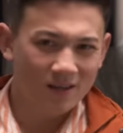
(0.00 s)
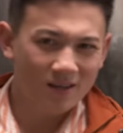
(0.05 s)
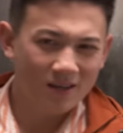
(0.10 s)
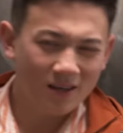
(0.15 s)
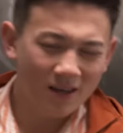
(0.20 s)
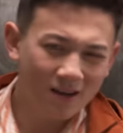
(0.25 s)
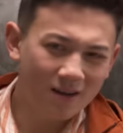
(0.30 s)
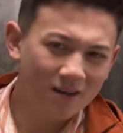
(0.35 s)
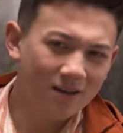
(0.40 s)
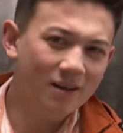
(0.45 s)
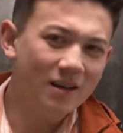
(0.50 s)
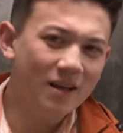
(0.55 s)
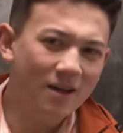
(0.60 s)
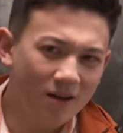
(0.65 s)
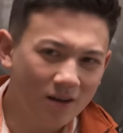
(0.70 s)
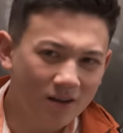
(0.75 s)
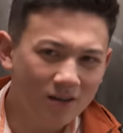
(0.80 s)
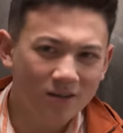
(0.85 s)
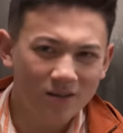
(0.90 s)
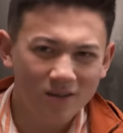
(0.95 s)
Yeah,
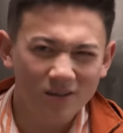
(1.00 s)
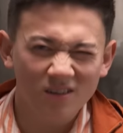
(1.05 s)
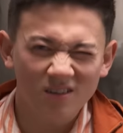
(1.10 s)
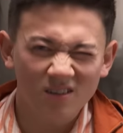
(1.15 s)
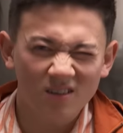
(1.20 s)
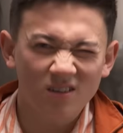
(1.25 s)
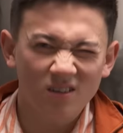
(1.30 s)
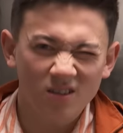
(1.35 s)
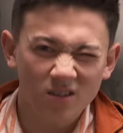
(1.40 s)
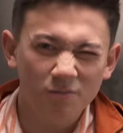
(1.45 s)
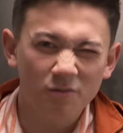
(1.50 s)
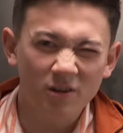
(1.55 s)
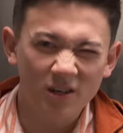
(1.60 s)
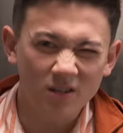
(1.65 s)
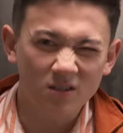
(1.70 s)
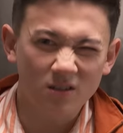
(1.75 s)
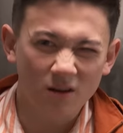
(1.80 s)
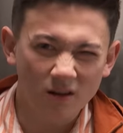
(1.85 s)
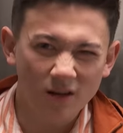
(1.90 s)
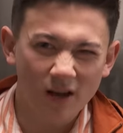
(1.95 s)
Leah, you should
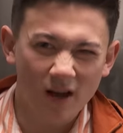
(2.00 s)
really slow